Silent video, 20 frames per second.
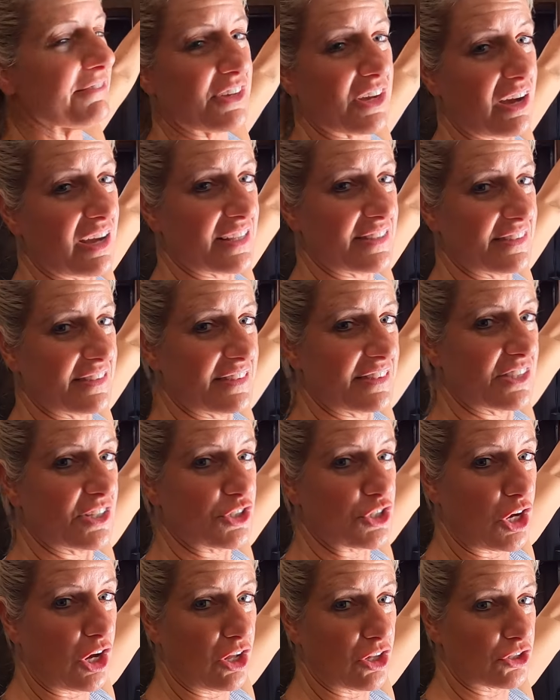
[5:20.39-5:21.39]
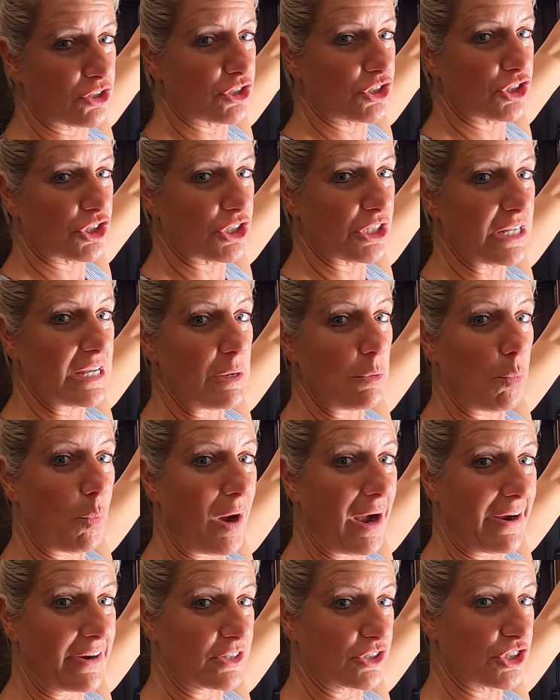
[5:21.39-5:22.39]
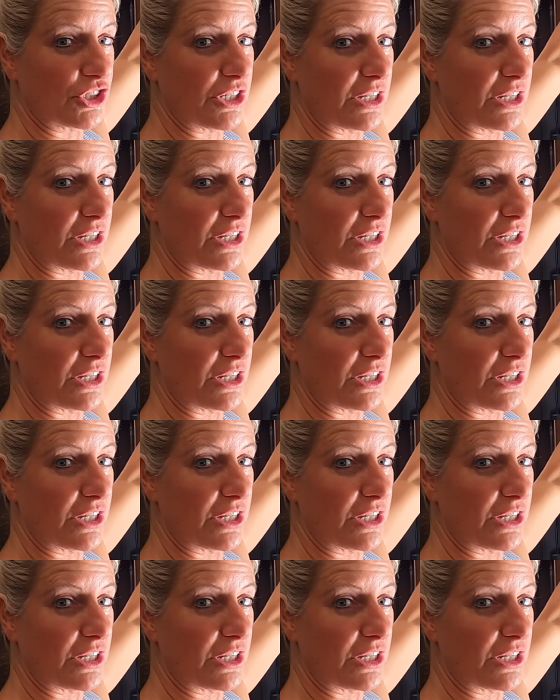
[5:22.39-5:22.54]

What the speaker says: have gotten the Dollar Tree wire